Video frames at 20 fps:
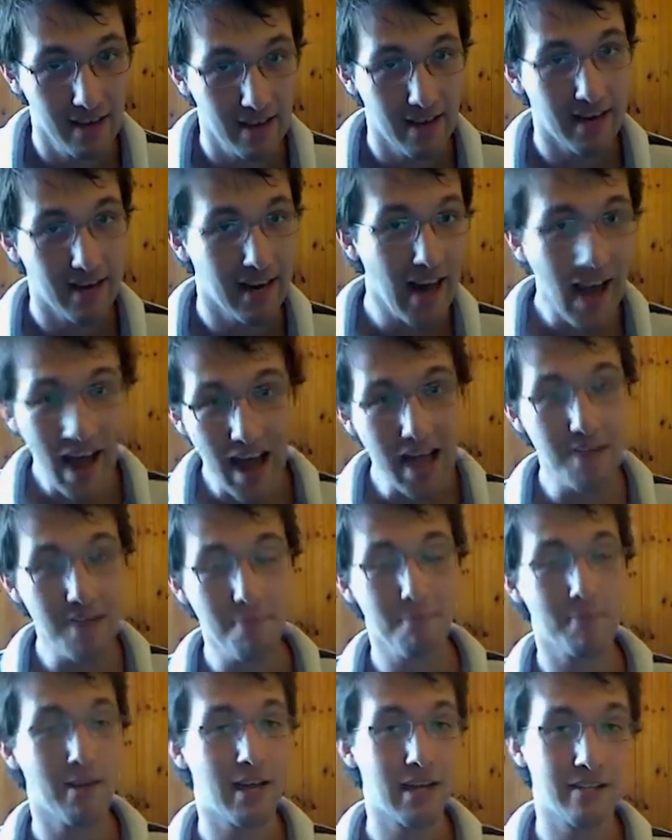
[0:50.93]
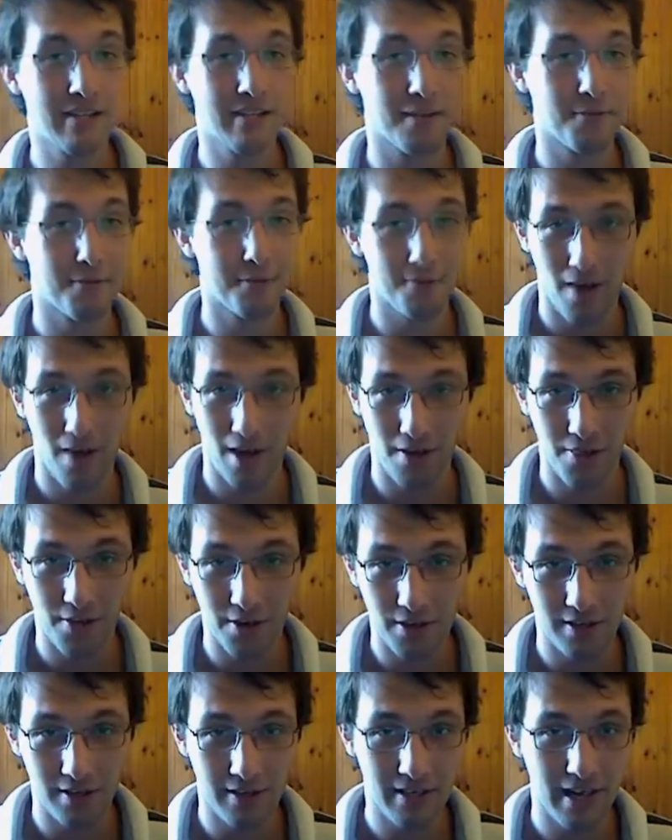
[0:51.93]
And I am not a
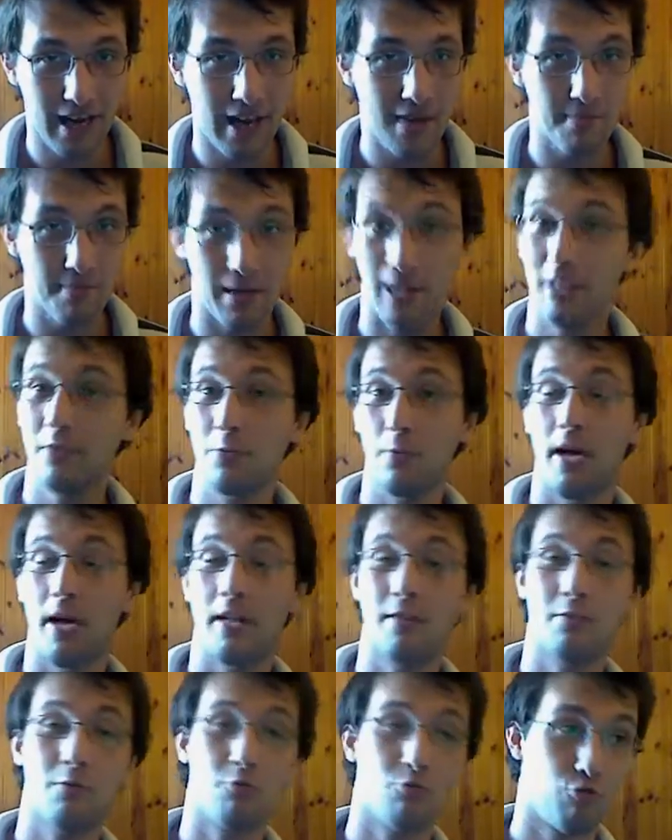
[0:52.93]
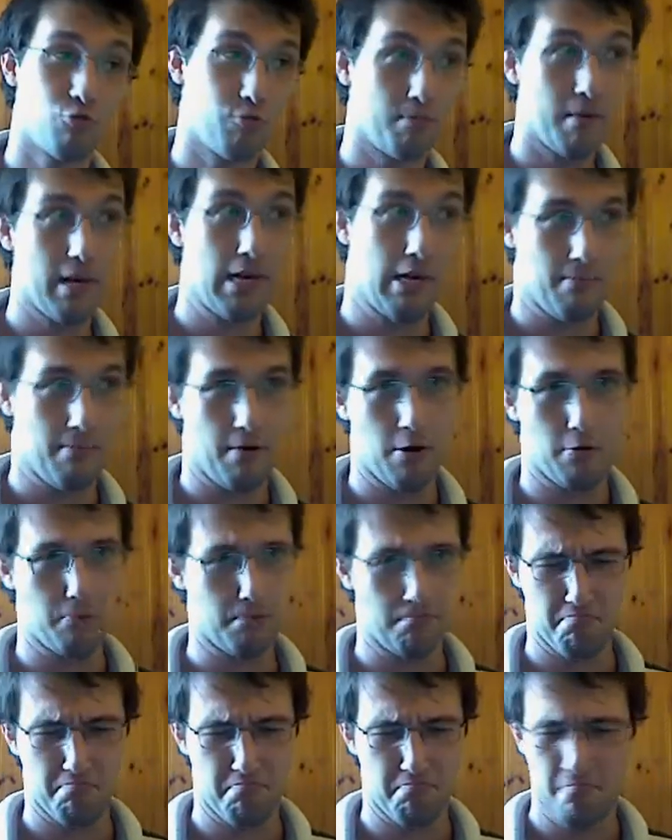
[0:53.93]
father and I'm not one to speak about
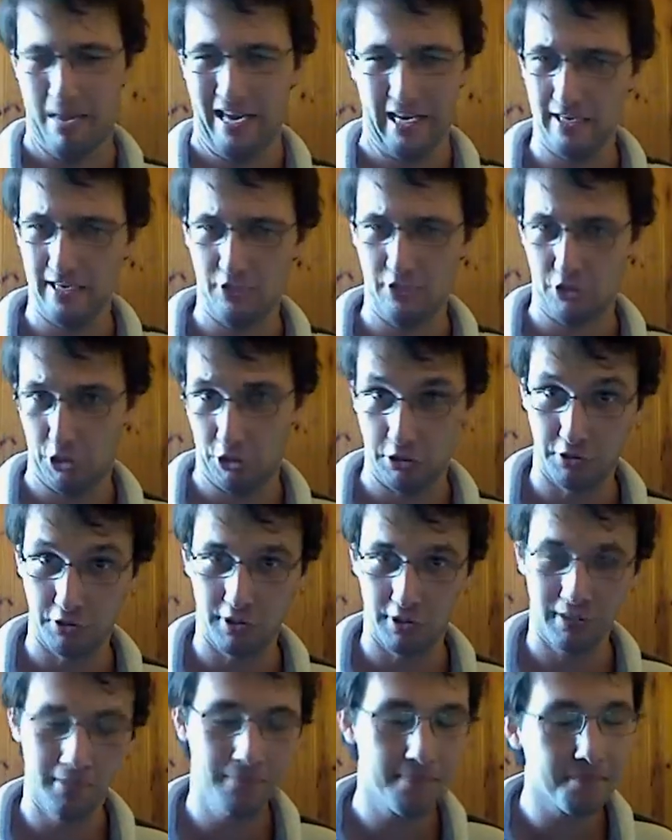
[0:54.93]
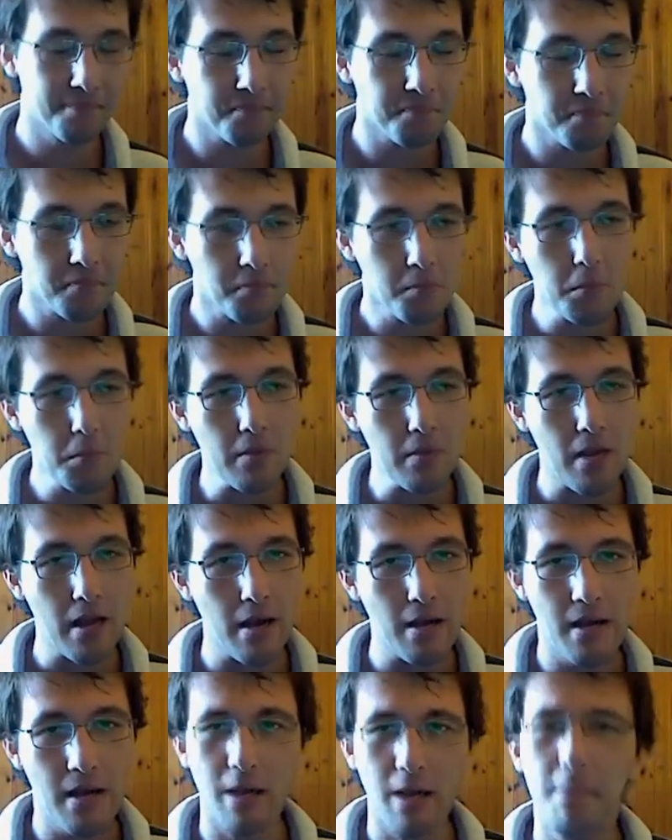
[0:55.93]
making children
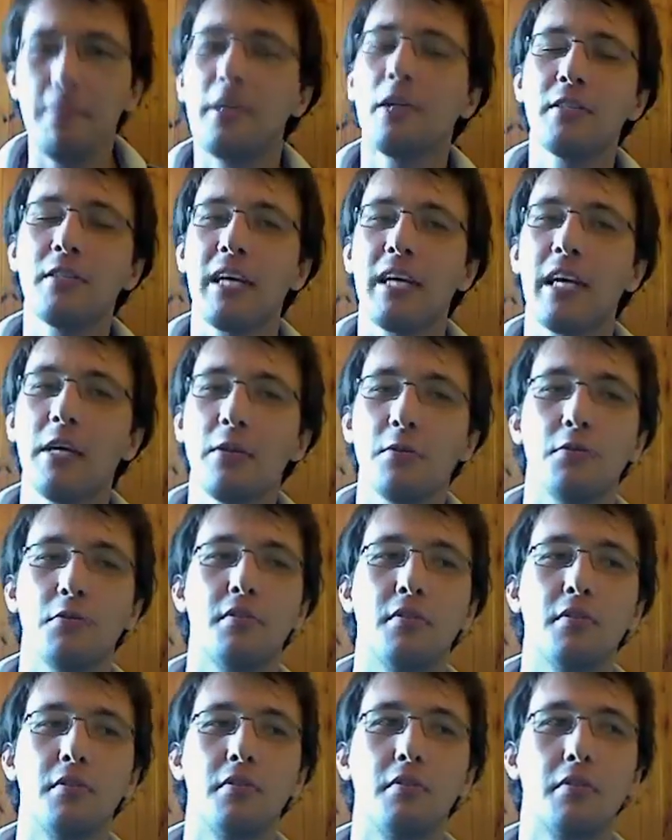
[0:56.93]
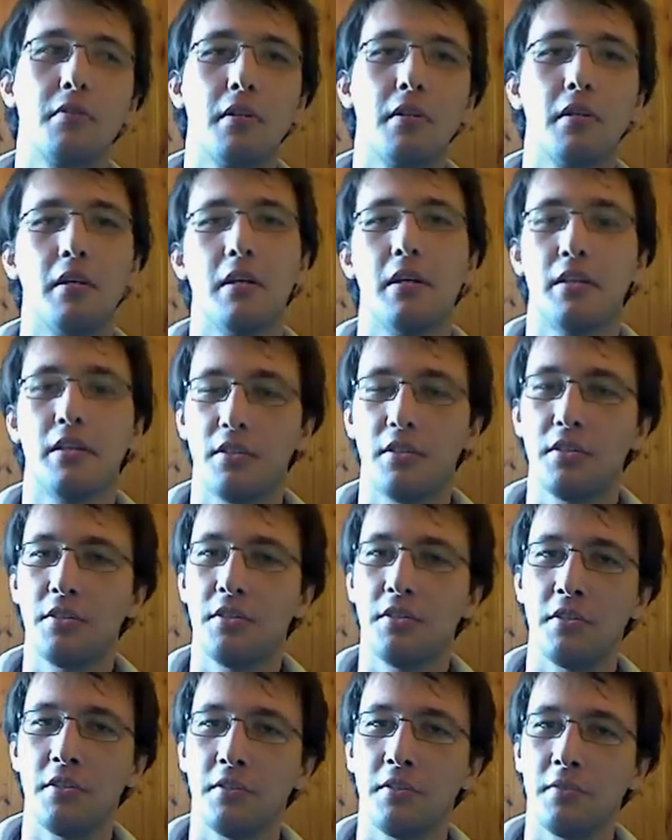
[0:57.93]
because I use
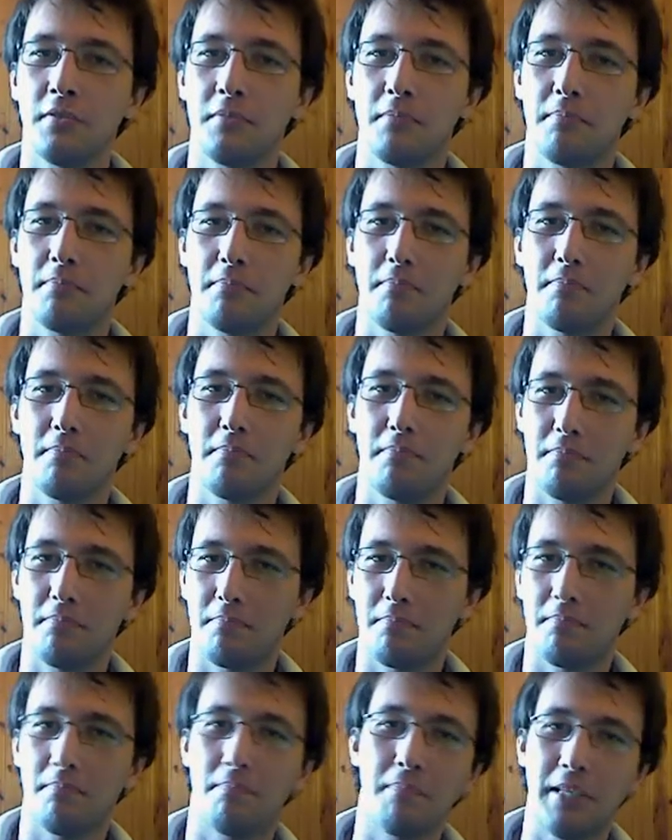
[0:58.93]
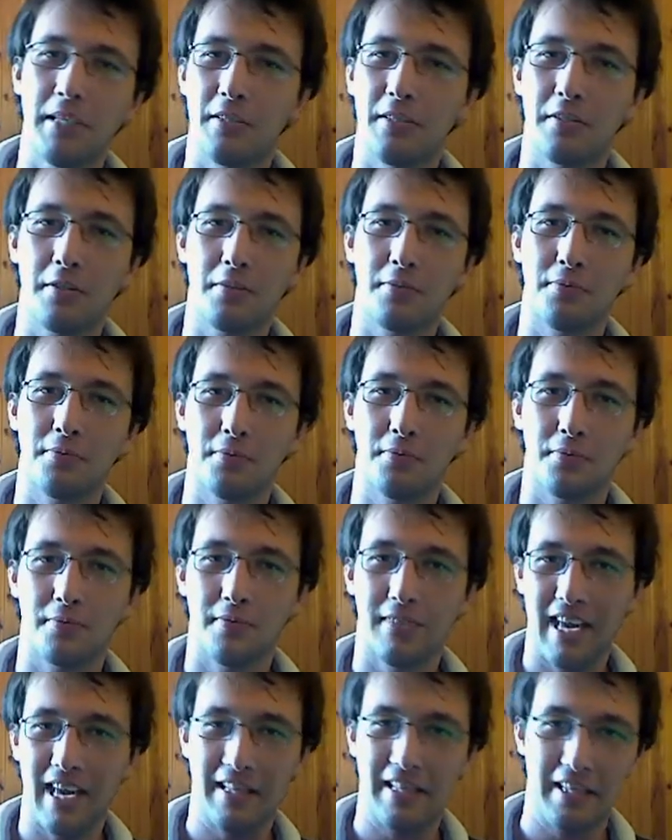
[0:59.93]
certain piece of
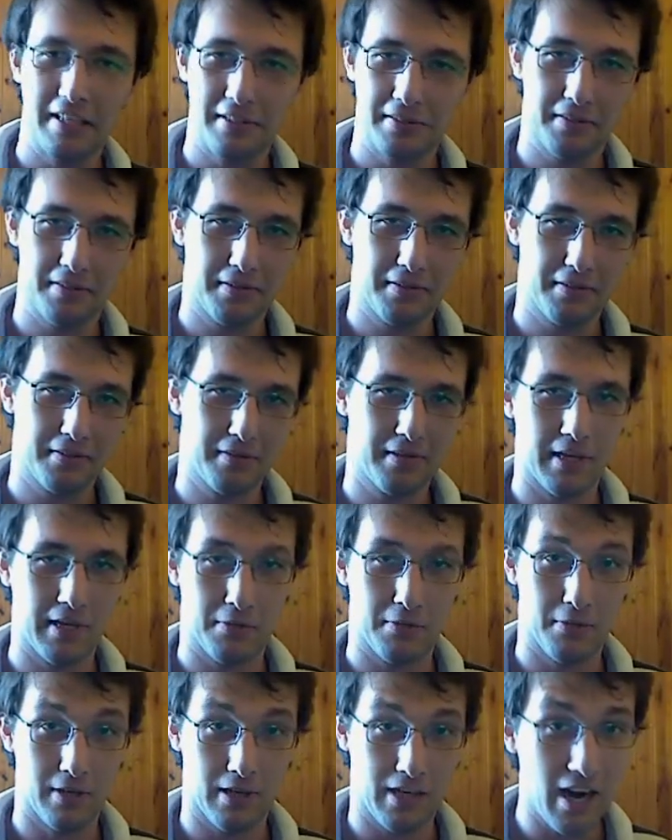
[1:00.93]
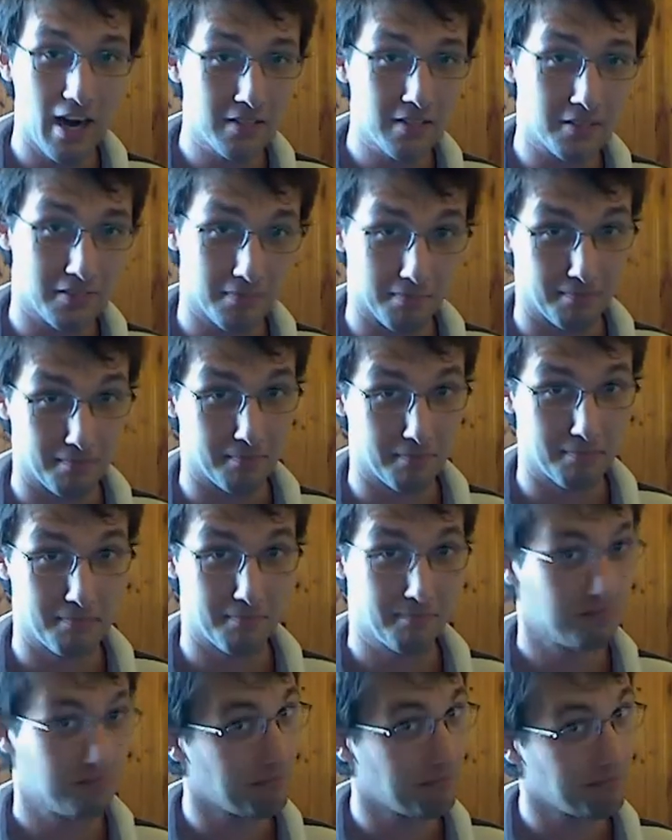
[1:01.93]
latex they call a condom
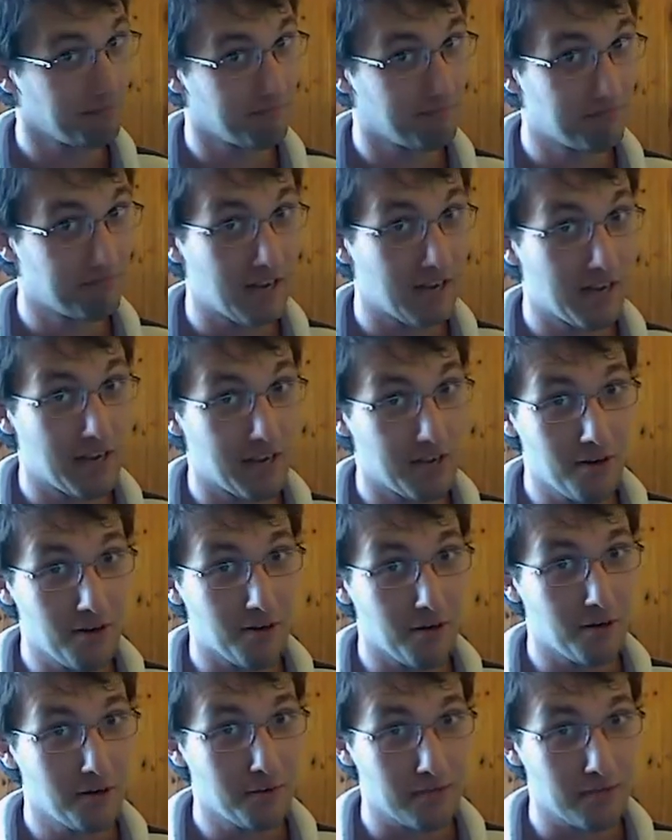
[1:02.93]
you know